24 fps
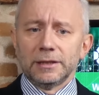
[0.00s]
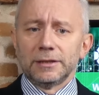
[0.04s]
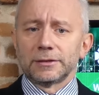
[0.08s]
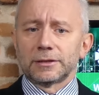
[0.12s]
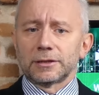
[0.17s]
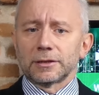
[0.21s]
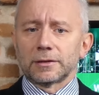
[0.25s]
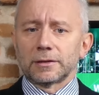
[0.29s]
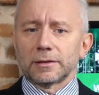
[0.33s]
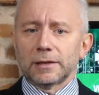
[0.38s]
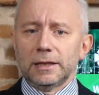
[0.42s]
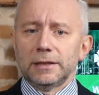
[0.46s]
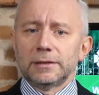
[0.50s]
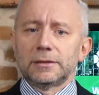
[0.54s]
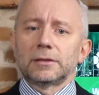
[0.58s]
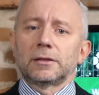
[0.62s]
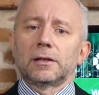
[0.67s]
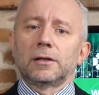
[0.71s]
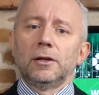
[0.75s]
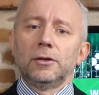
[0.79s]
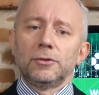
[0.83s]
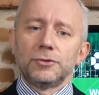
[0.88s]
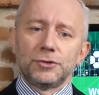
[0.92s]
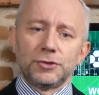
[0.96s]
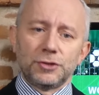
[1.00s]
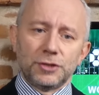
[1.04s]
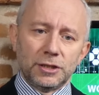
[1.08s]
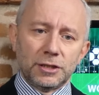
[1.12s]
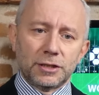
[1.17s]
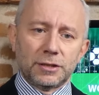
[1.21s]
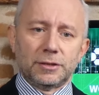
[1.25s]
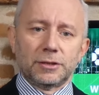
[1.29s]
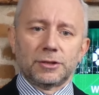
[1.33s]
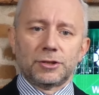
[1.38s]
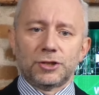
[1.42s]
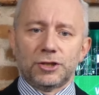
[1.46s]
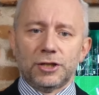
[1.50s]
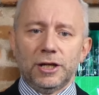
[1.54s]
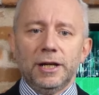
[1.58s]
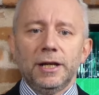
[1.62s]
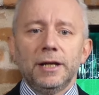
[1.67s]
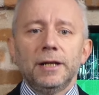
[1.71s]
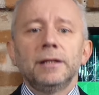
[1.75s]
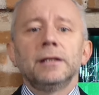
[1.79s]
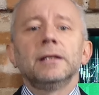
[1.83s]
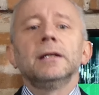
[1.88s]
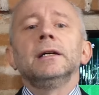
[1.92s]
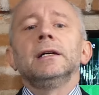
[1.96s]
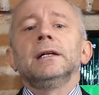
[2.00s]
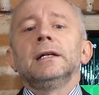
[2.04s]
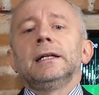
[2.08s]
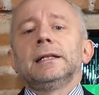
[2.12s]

integrated logistic chain